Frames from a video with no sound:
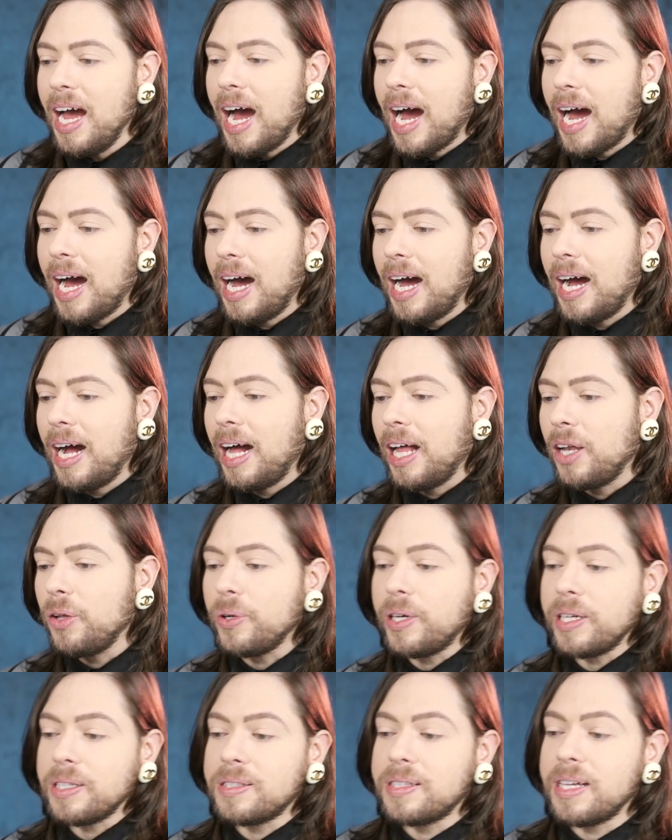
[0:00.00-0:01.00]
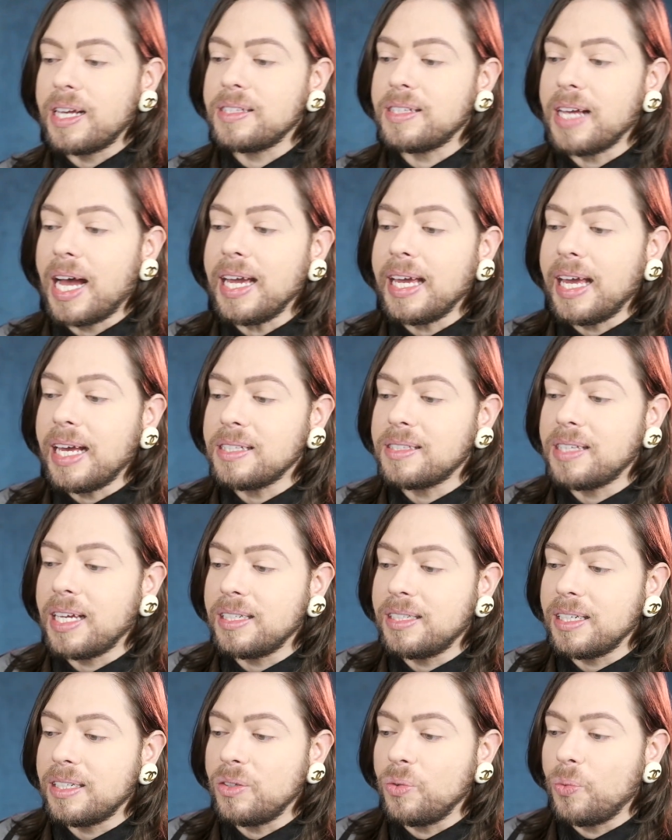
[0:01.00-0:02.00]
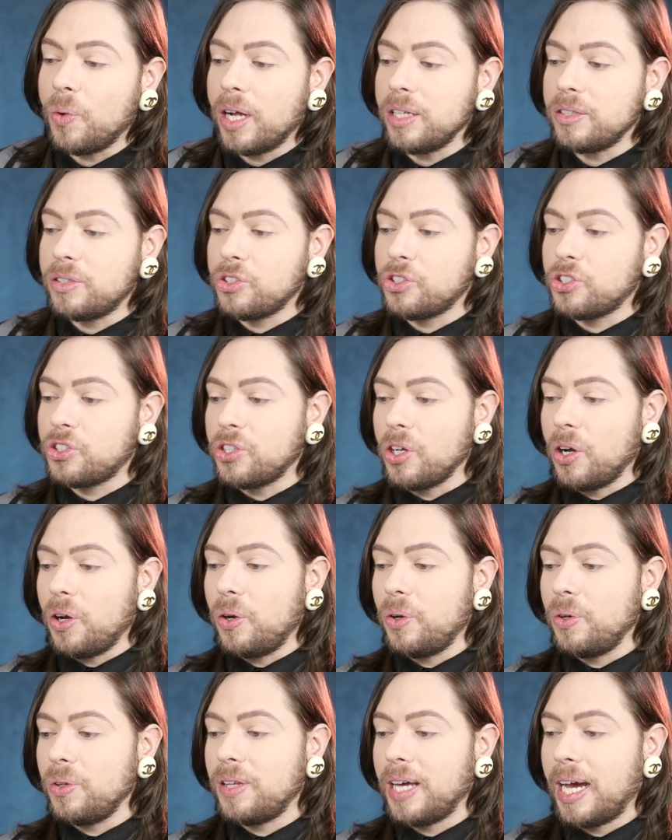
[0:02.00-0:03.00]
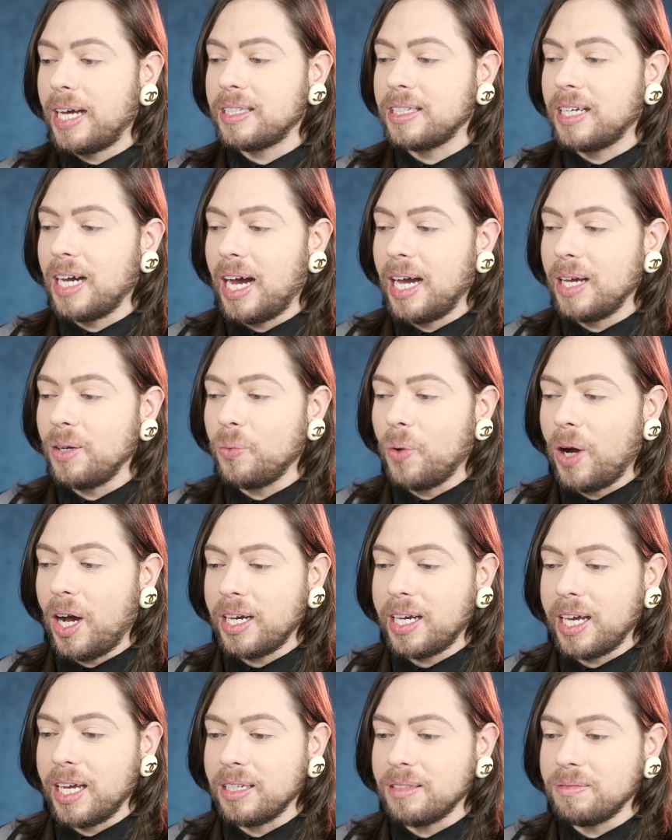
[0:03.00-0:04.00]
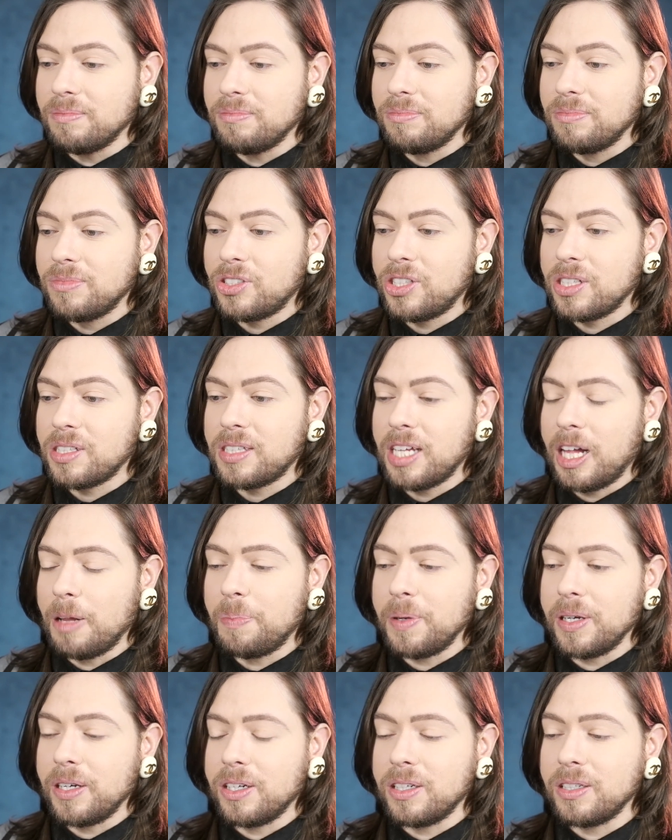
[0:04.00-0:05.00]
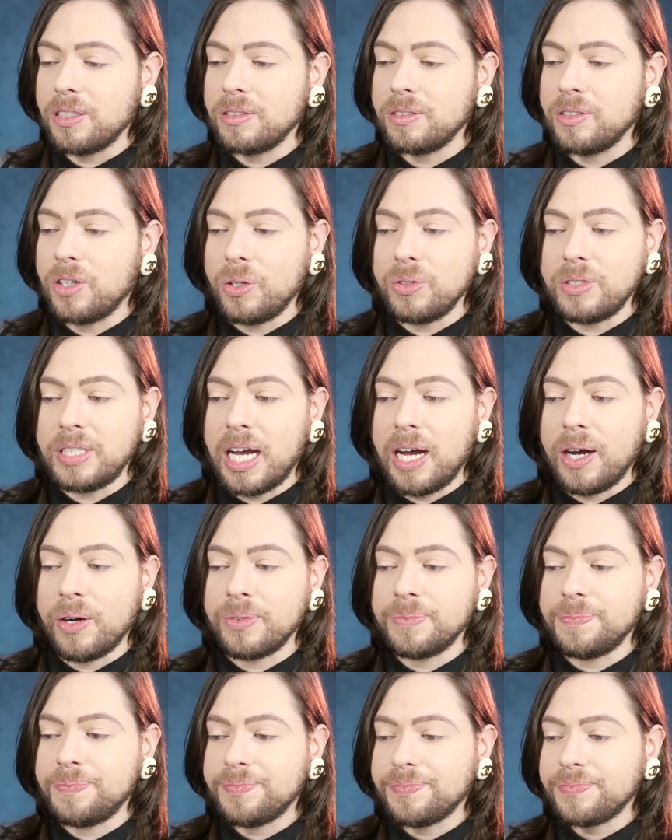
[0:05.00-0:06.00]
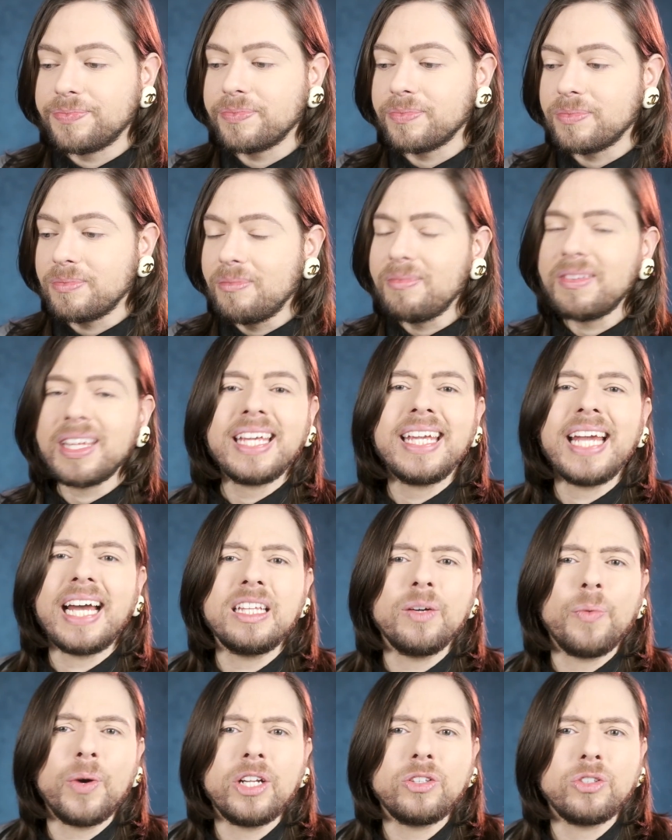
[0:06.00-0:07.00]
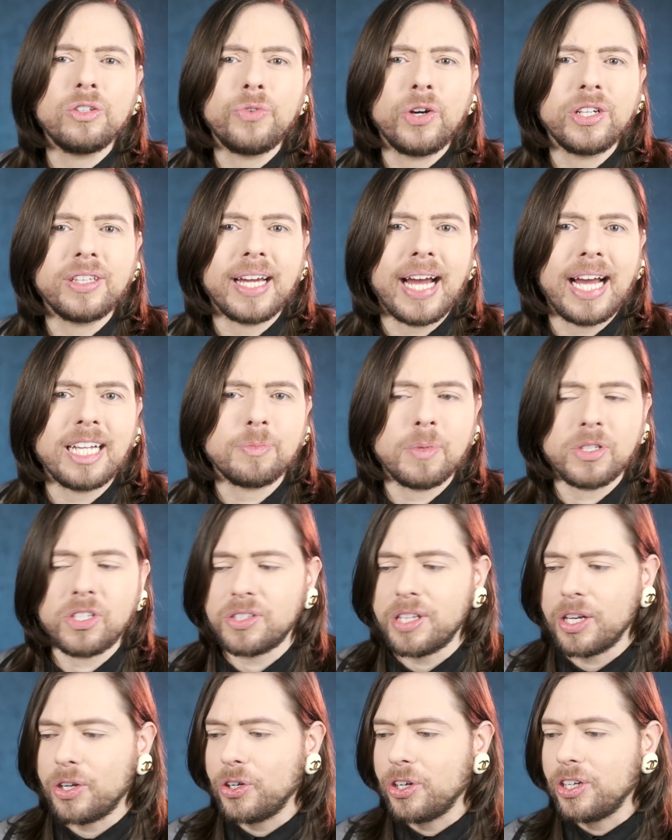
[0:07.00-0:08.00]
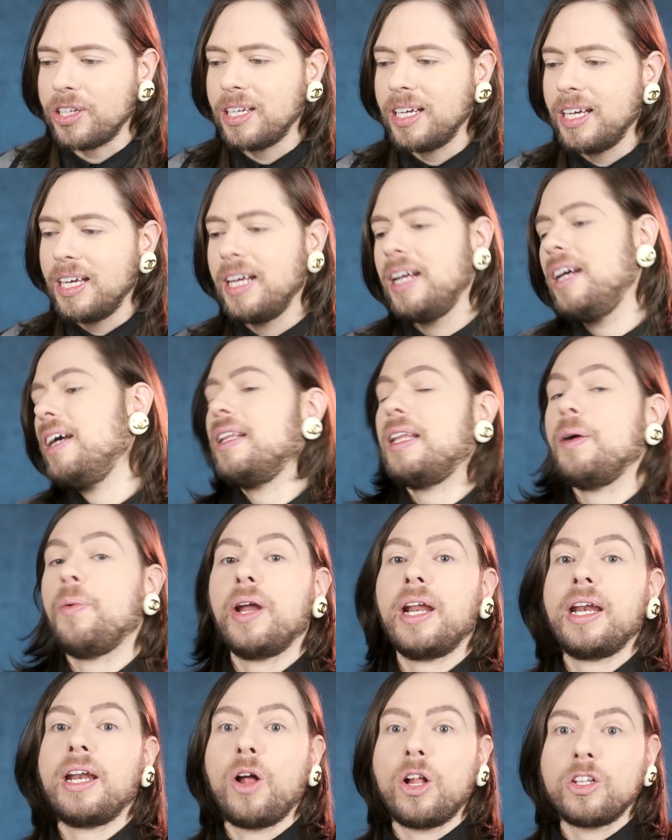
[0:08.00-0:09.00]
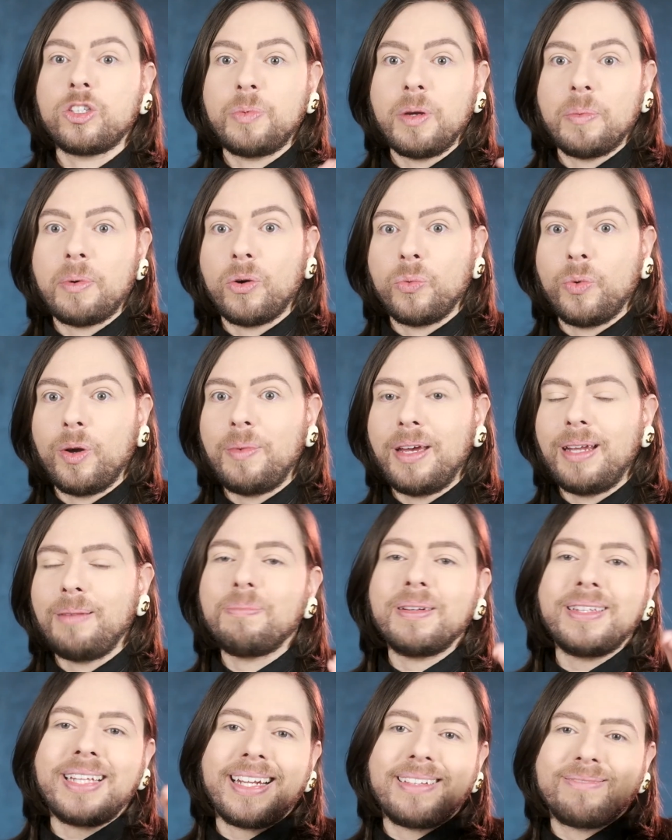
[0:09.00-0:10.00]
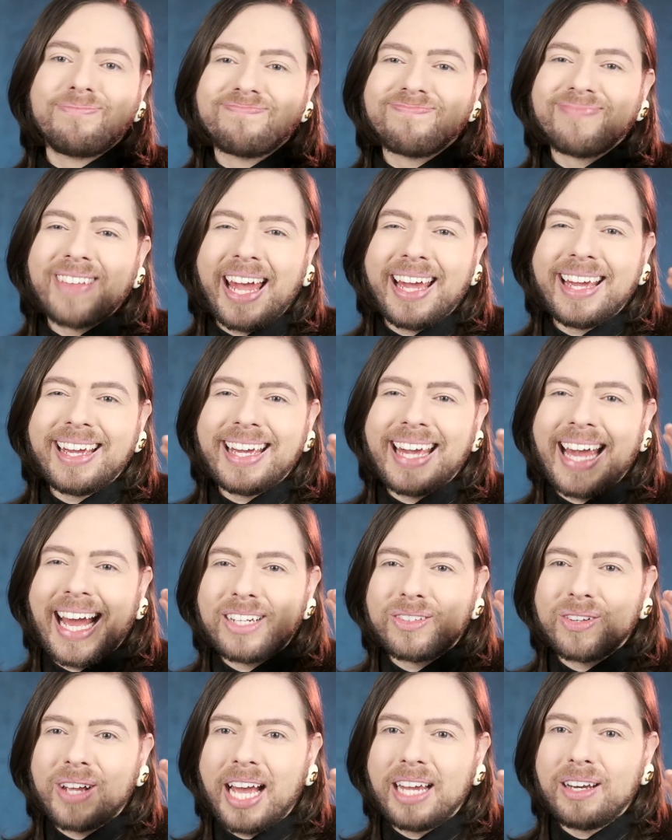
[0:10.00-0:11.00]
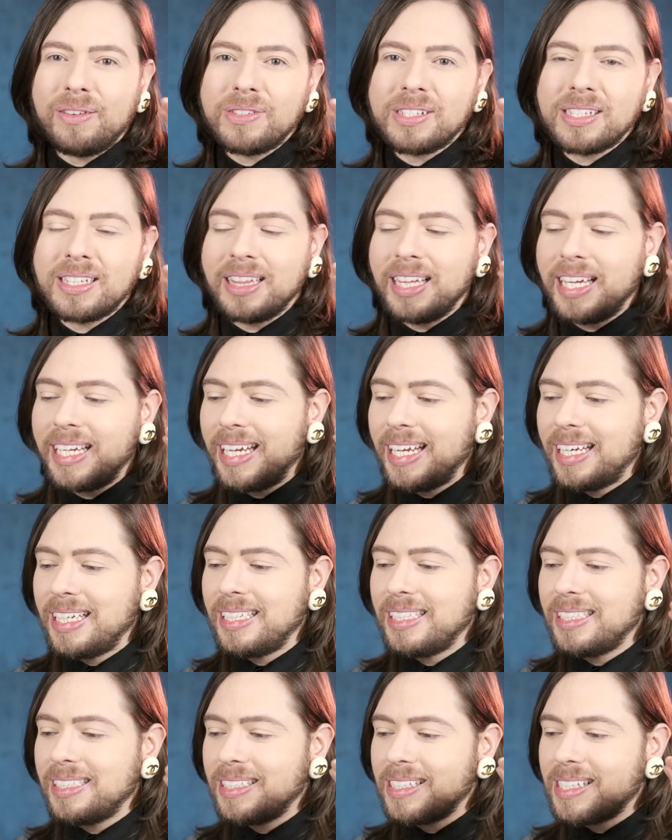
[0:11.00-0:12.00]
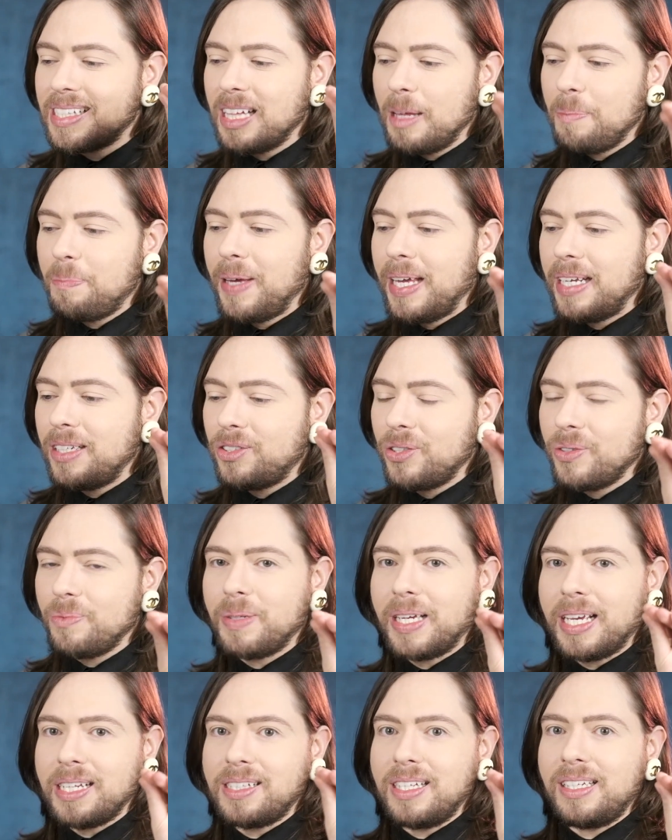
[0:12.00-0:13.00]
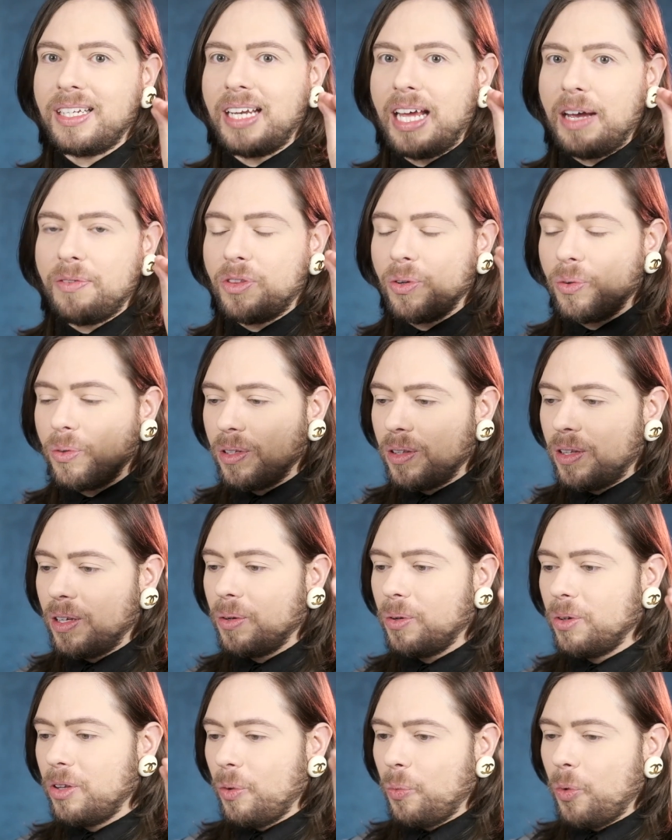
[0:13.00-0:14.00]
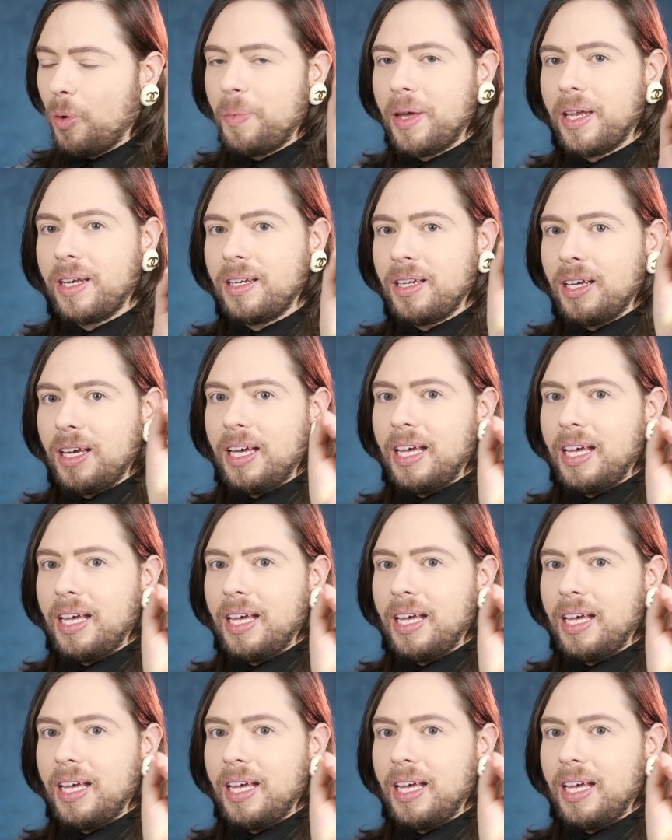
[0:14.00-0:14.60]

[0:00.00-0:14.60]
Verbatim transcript: Lucas says, I guess they didn't want to show that guy walking, just helping her go down. Yeah, they wanted to avoid the guy as much as they could. They wanted it all to be about women, but then he had to kind of slip in because they didn't have the woman